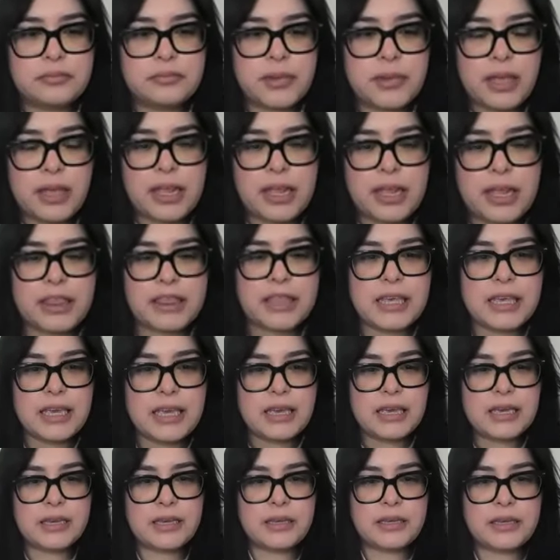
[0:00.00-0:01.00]
I
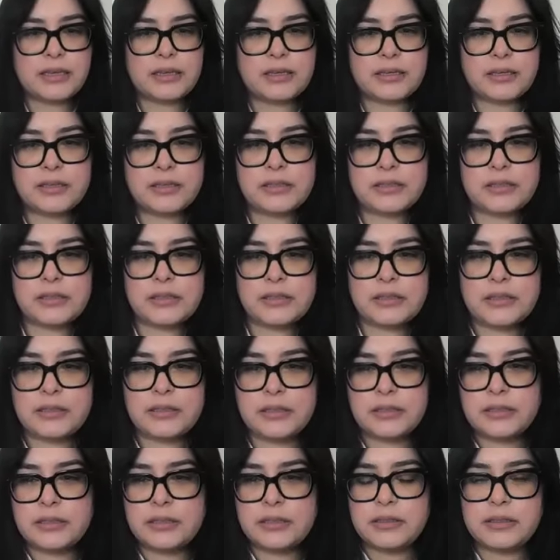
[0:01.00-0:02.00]
think
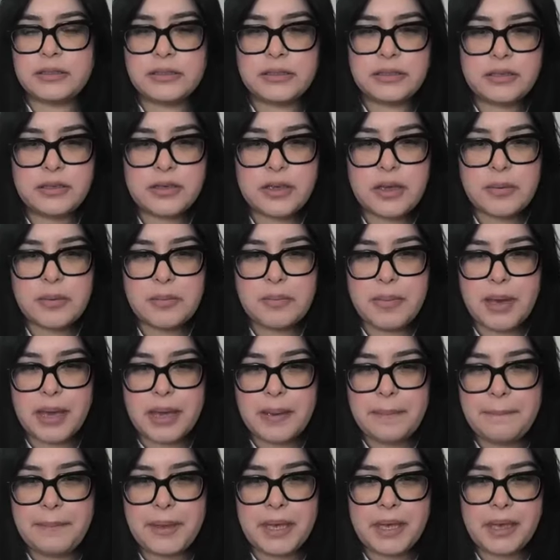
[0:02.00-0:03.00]
it
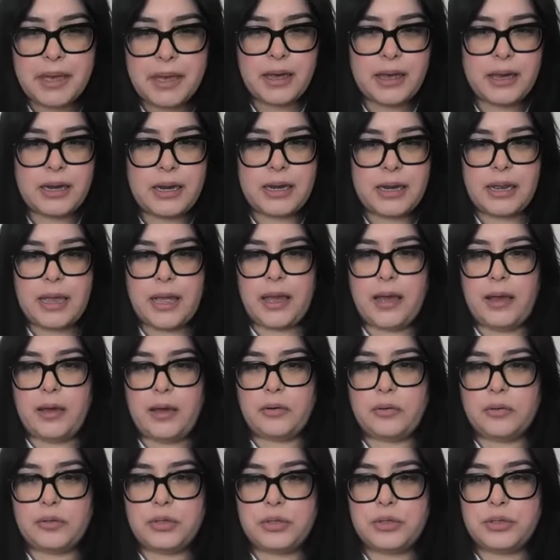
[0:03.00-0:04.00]
might be cutting out.